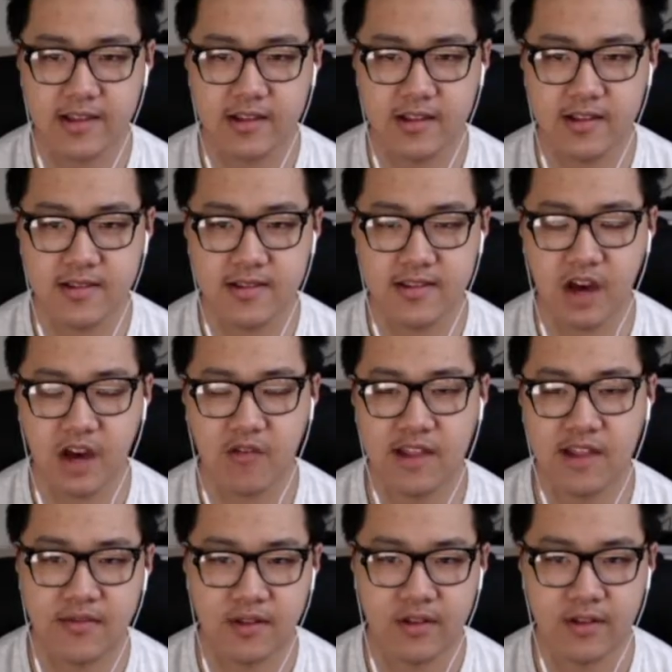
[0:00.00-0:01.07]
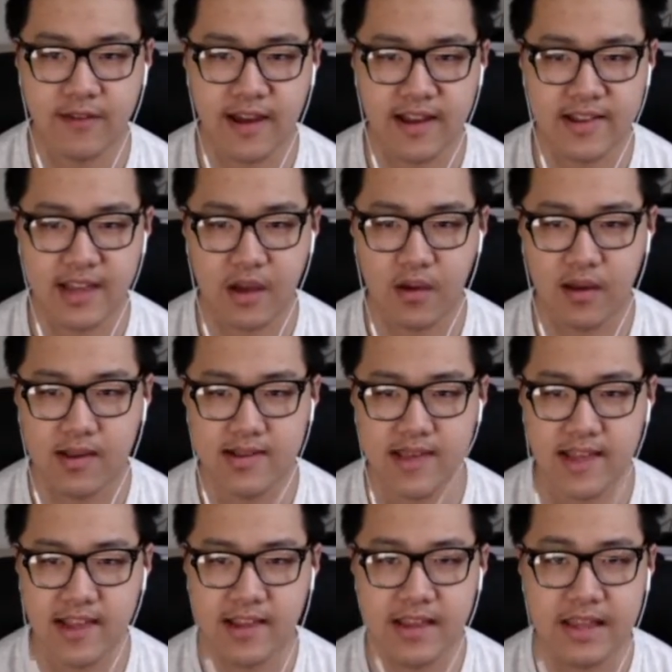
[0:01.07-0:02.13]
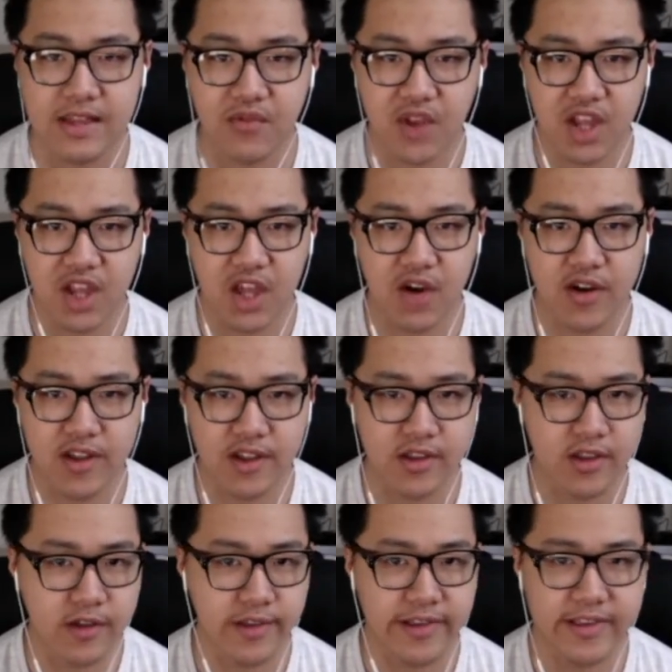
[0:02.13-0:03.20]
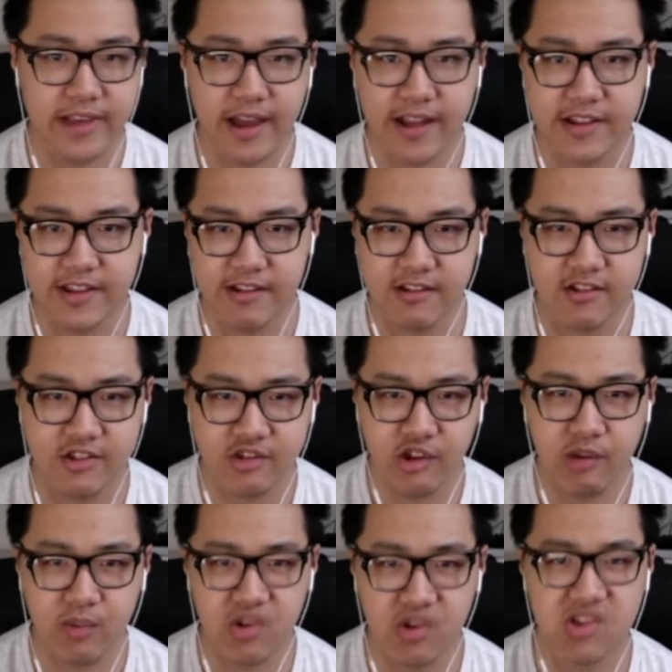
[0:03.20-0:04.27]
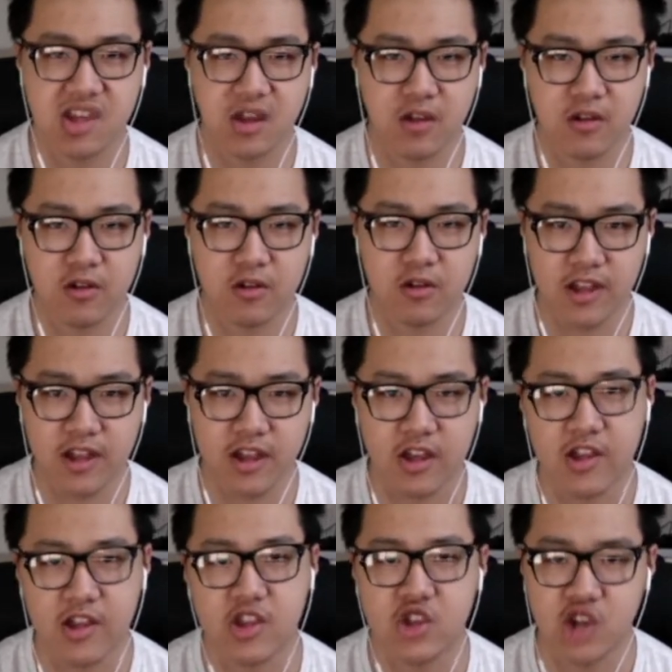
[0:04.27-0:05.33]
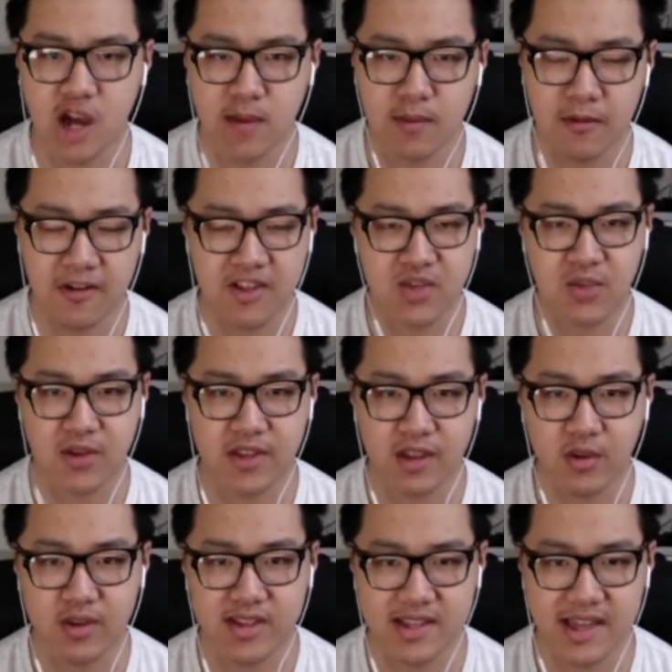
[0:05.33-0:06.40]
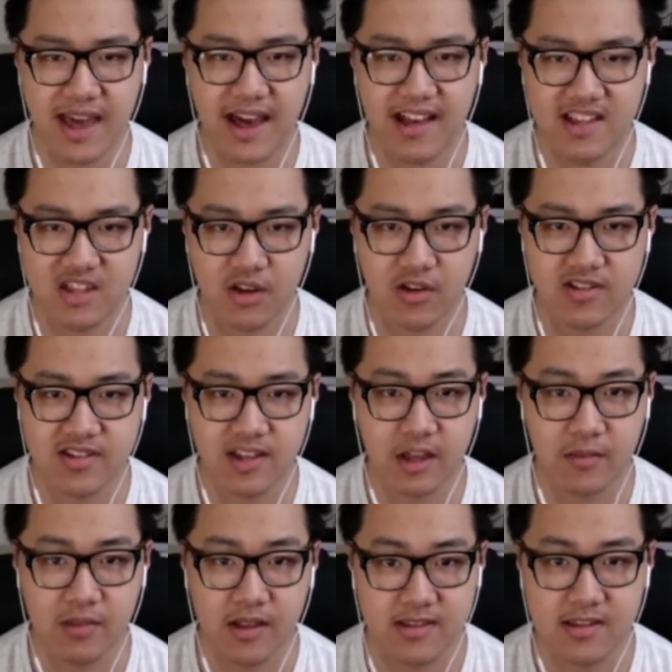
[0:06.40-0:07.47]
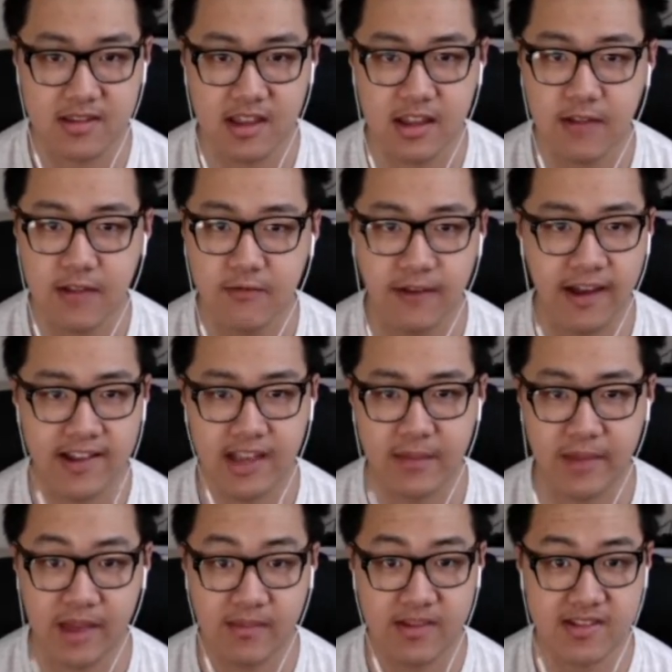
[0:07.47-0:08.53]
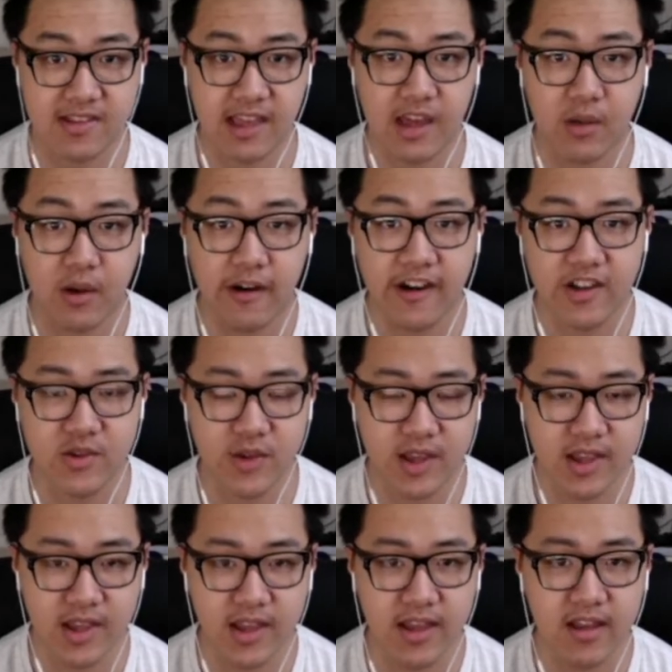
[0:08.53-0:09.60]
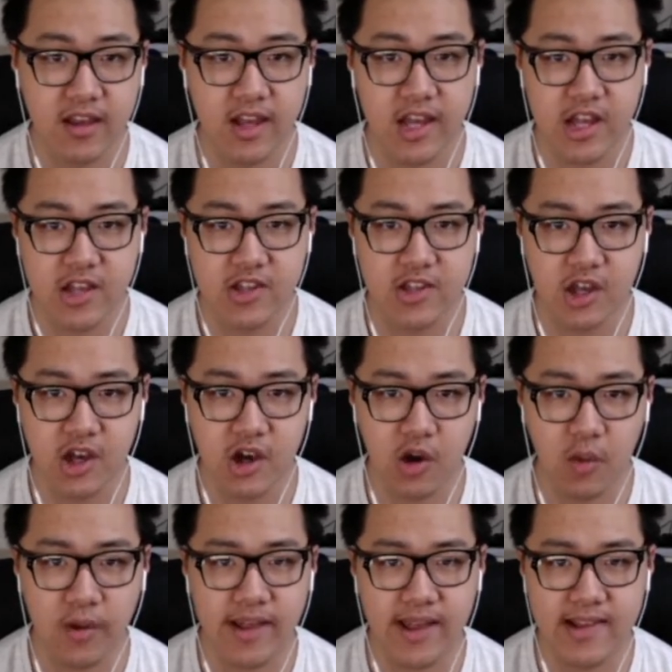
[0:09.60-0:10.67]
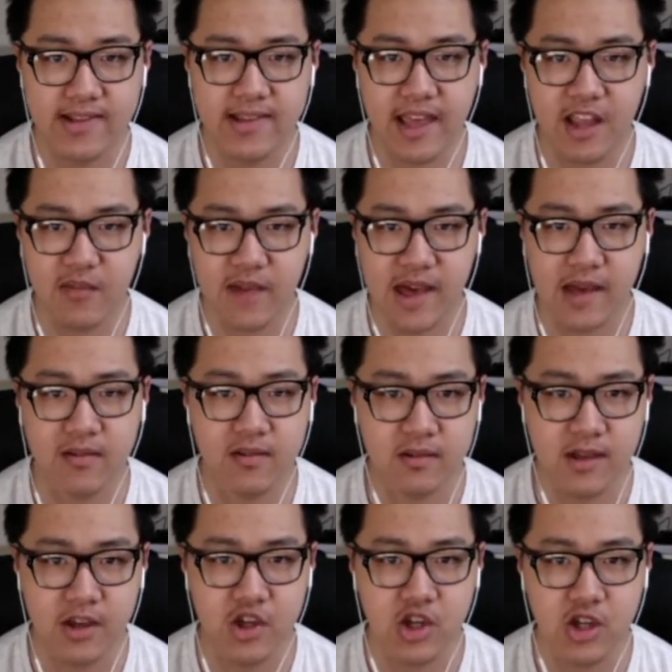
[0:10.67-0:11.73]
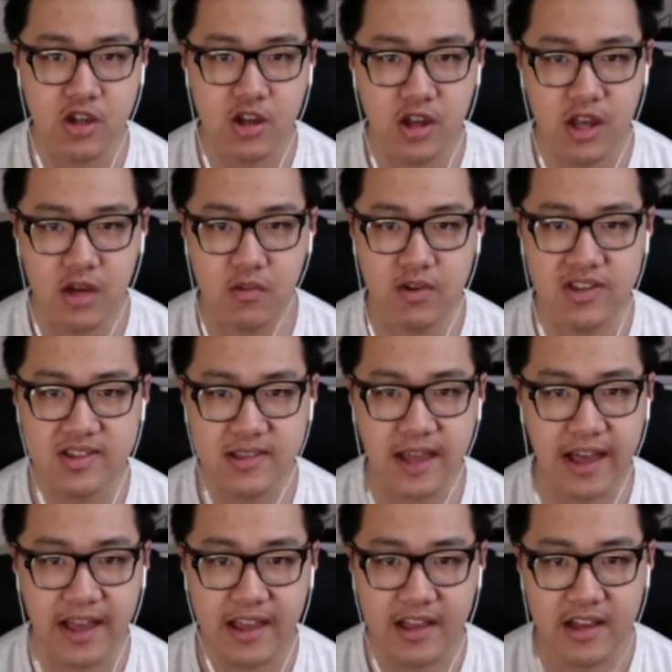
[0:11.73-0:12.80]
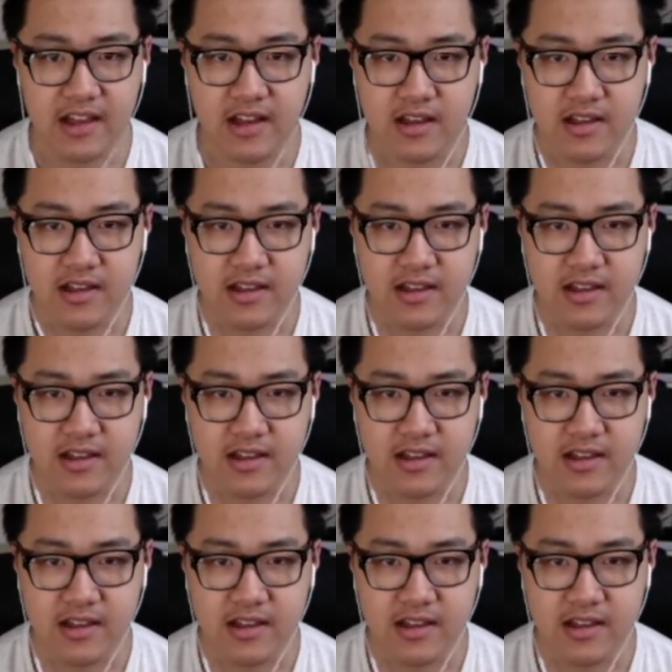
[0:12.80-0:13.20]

this is Kelvin after the fact. I was editing the video and I noticed I didn't do a particularly good job of explaining what the asterisk and the plus did. In fact, I made a mistake while explaining it. So what I said in my explanation was that the